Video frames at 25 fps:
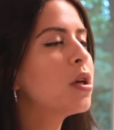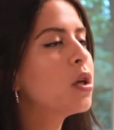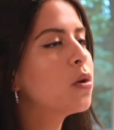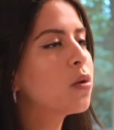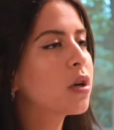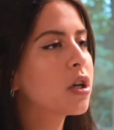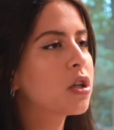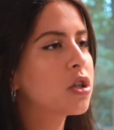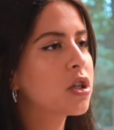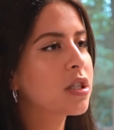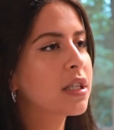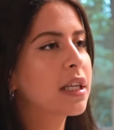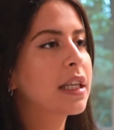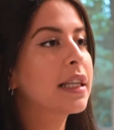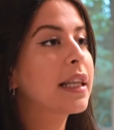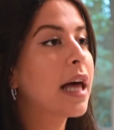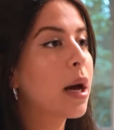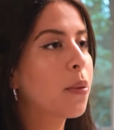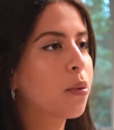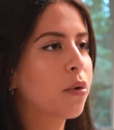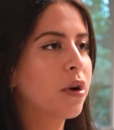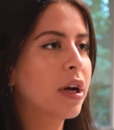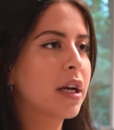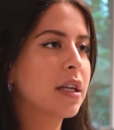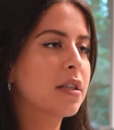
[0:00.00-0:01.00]
you can just
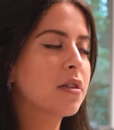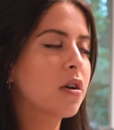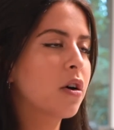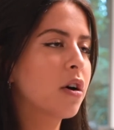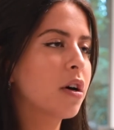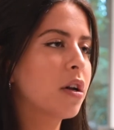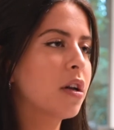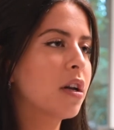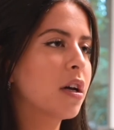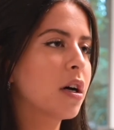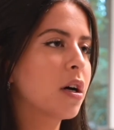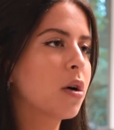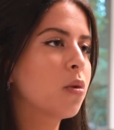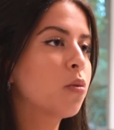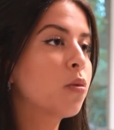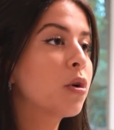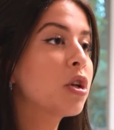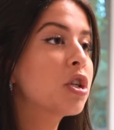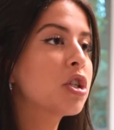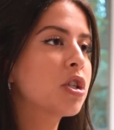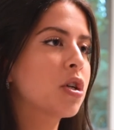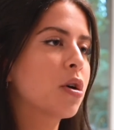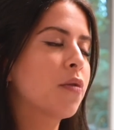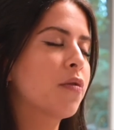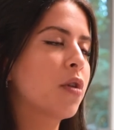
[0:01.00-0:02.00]
elaborate on
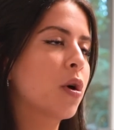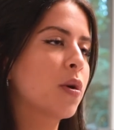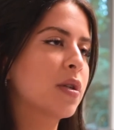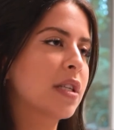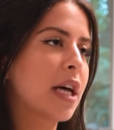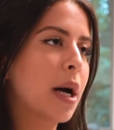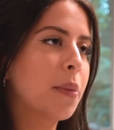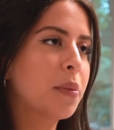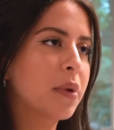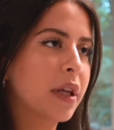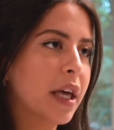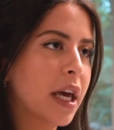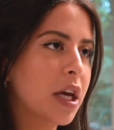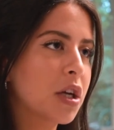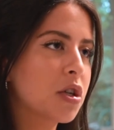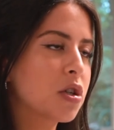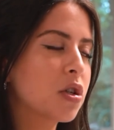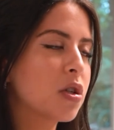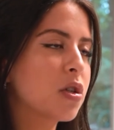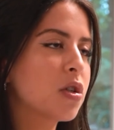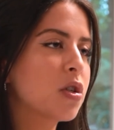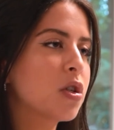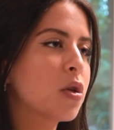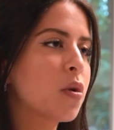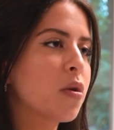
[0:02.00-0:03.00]
which of those
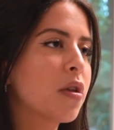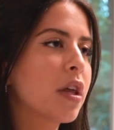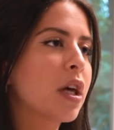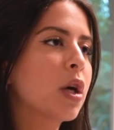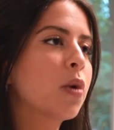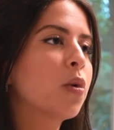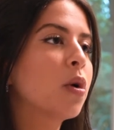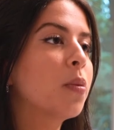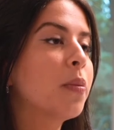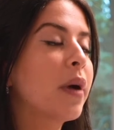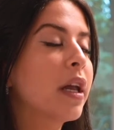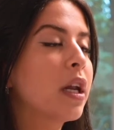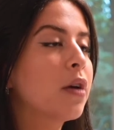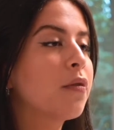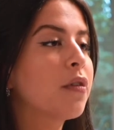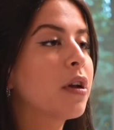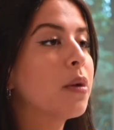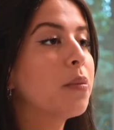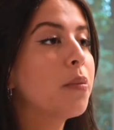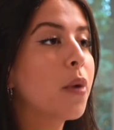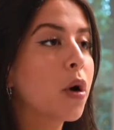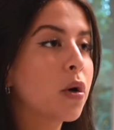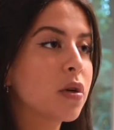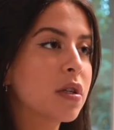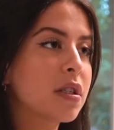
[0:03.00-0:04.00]
applications do you think will
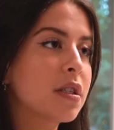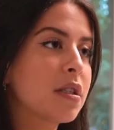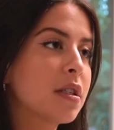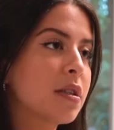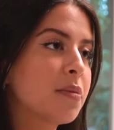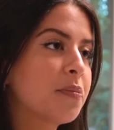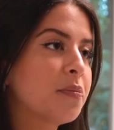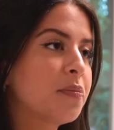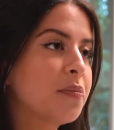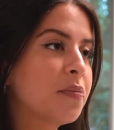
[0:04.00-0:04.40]
benefit most?